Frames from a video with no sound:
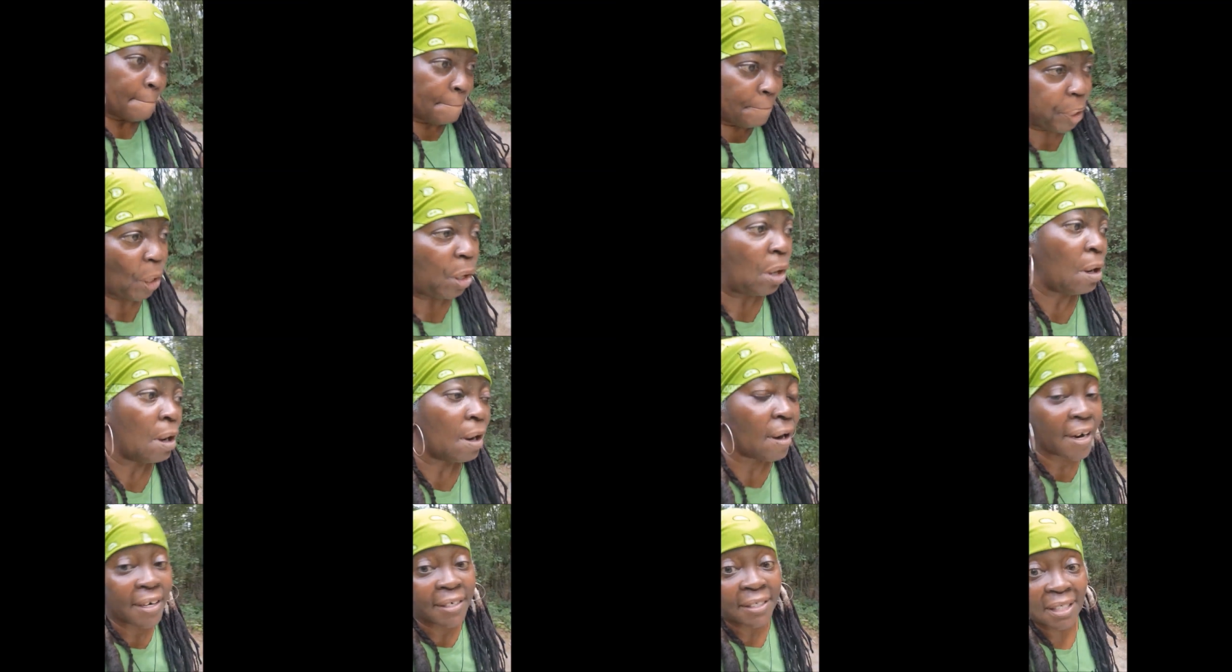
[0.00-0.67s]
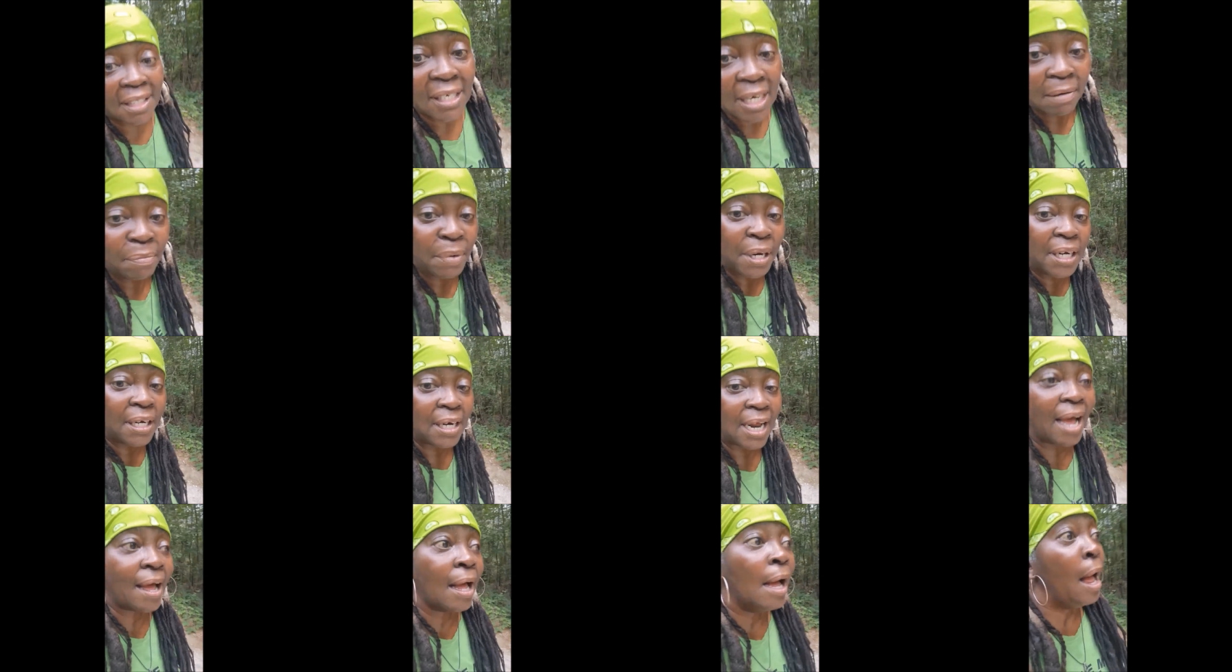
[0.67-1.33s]
Bars, see me
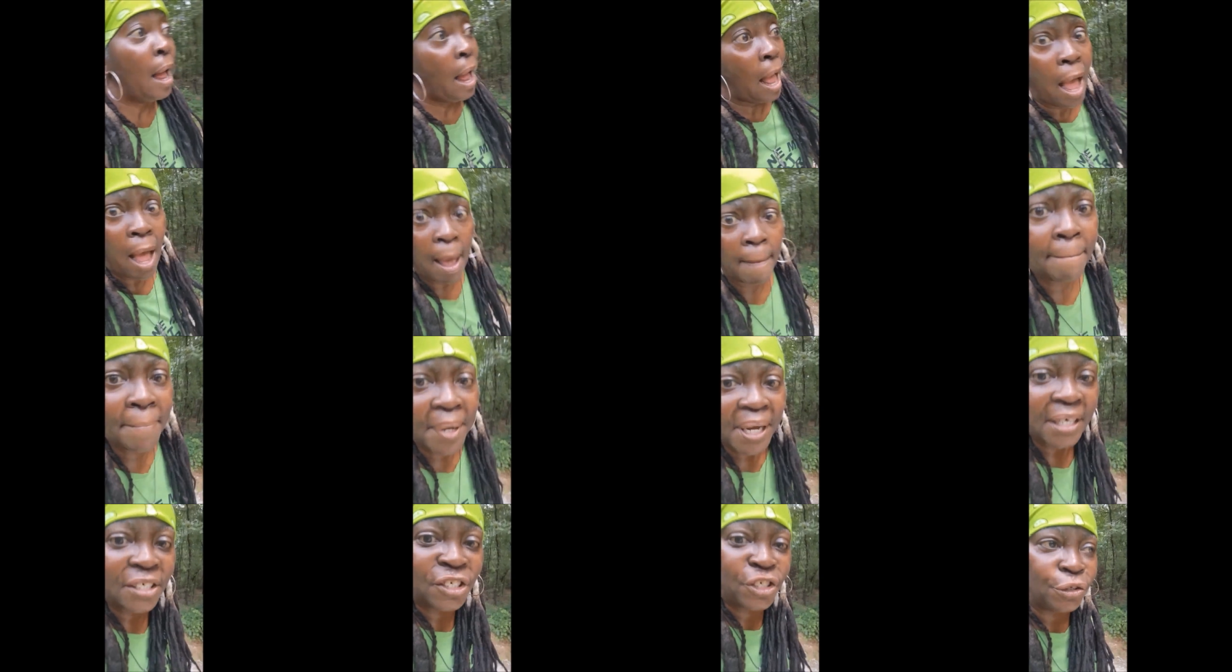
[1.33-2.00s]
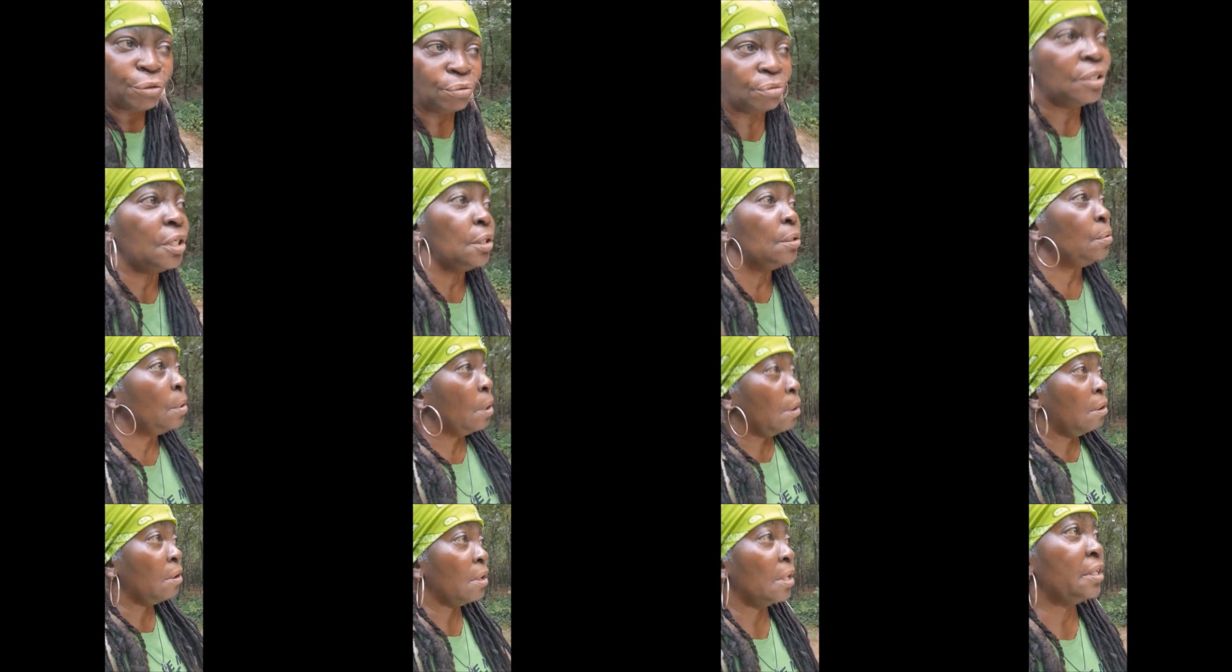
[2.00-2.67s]
now? I bet you do
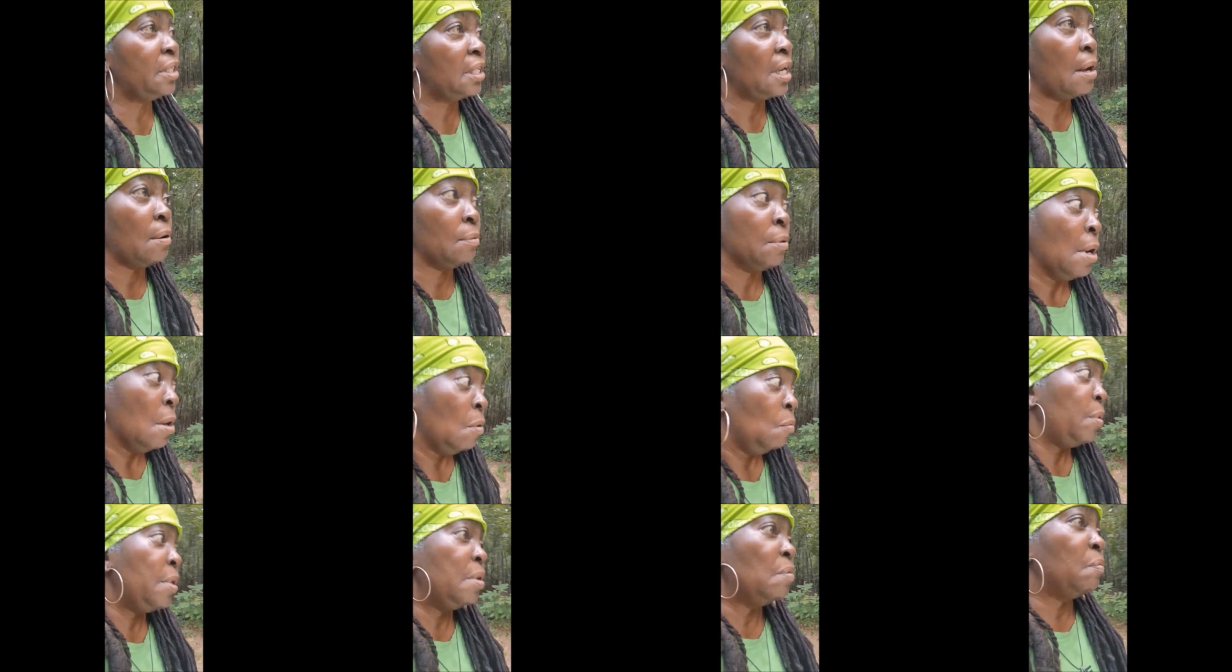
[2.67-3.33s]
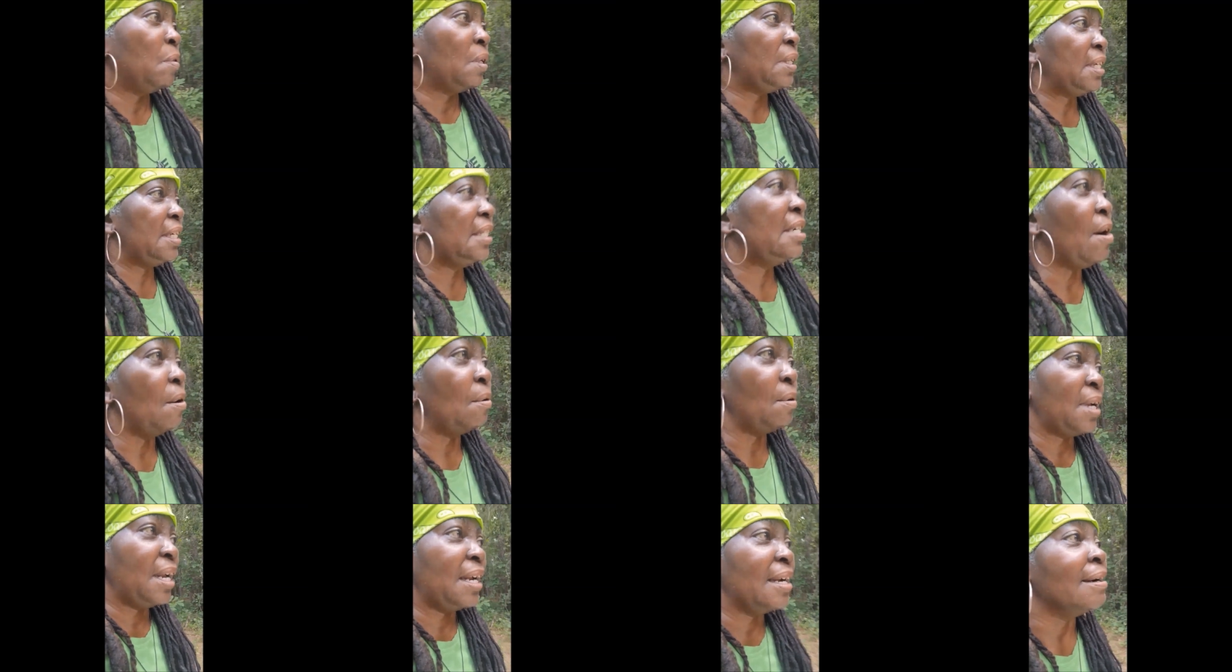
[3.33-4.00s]
or don't. We really
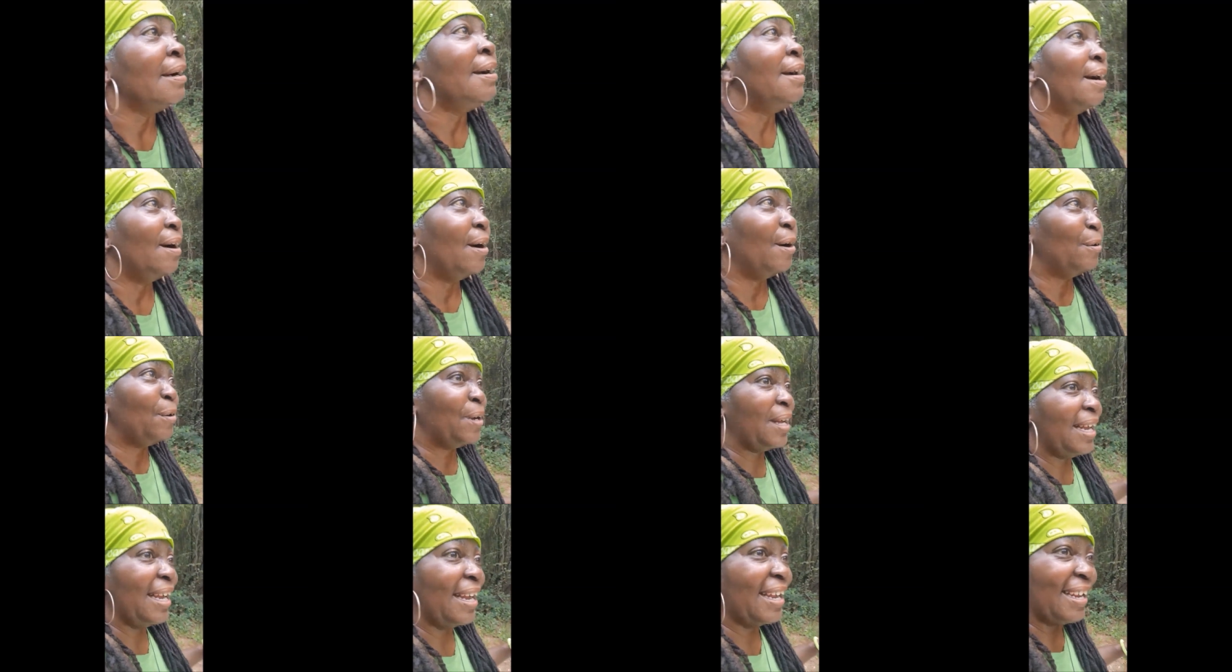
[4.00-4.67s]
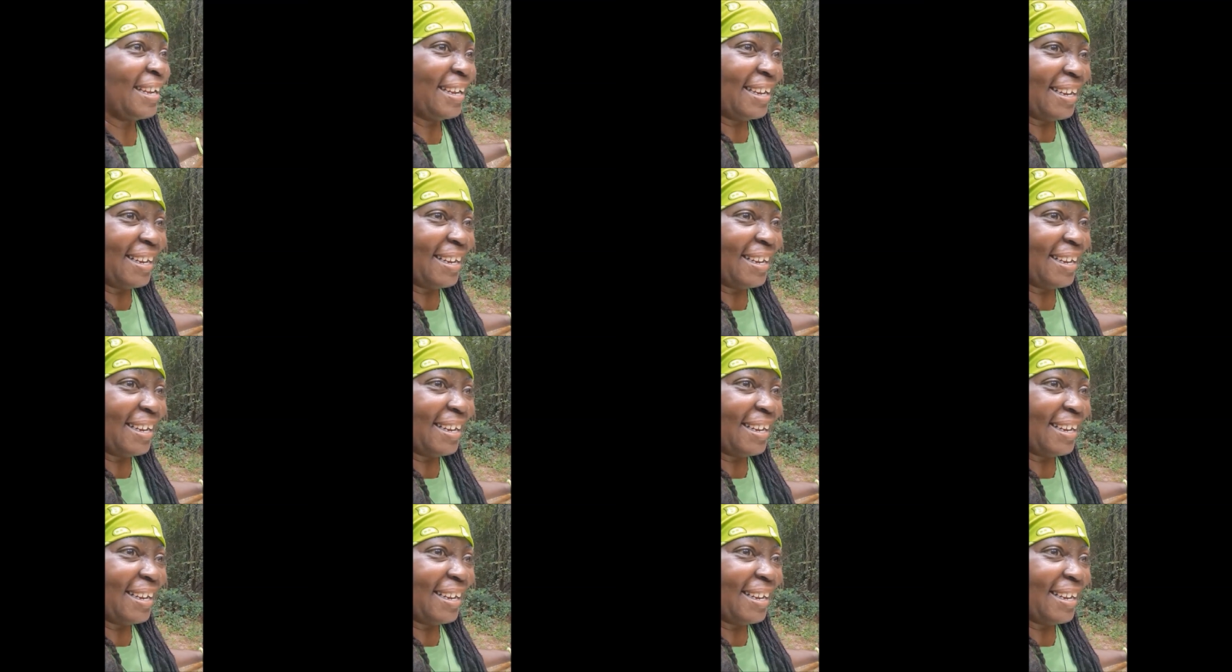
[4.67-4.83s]
don't care. Okay.